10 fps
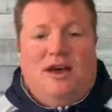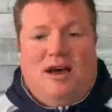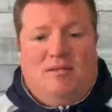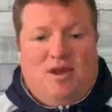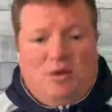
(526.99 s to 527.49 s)

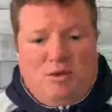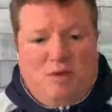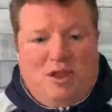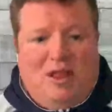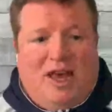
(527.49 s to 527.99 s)
Um, there will
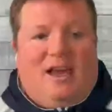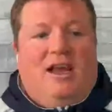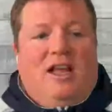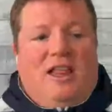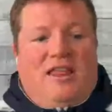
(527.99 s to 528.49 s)
be like
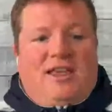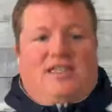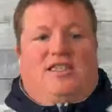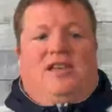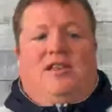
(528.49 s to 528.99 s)

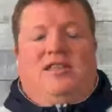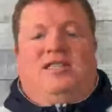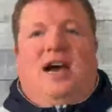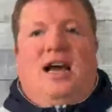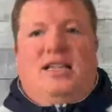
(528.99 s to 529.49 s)
this
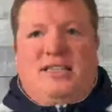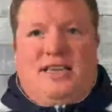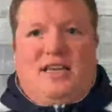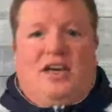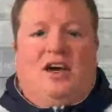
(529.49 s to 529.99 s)
this
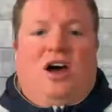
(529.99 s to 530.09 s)
idea